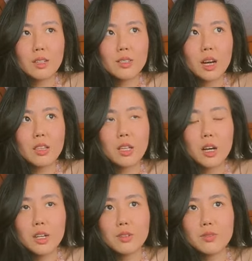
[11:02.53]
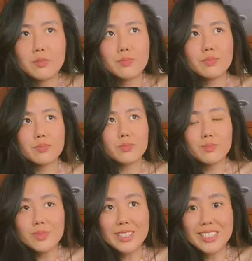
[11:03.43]
done a lot of
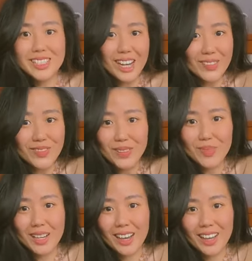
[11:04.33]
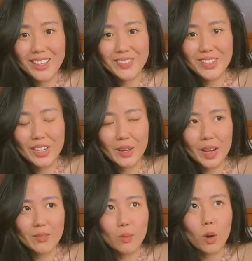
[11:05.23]
stuff in my life, you know?
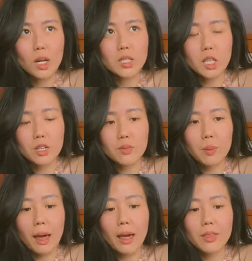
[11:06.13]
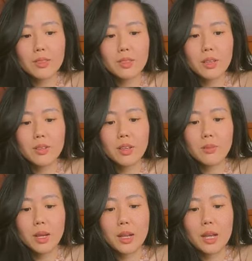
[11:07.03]
I've walked a lot of paths in,
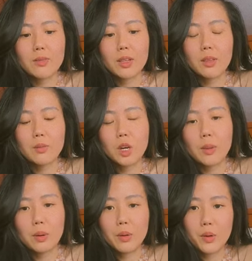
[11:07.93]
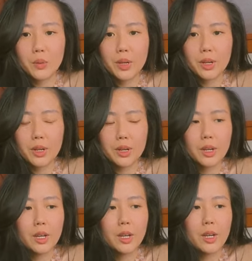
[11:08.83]
in my life. I'm talking about career
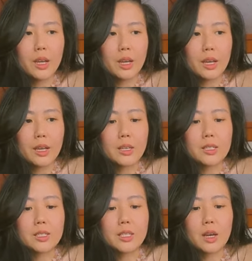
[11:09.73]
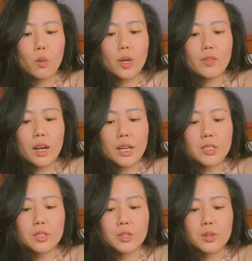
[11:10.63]
here. Is whatever I
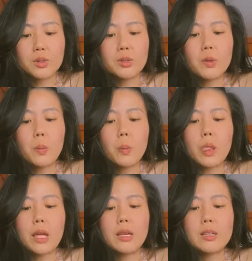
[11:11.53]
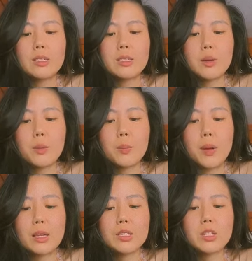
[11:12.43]
do is
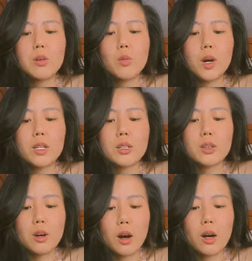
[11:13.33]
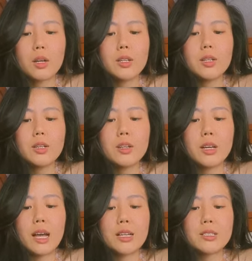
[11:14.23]
based on what God
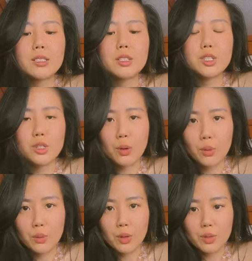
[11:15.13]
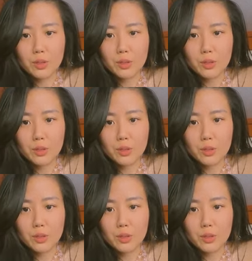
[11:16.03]
has shown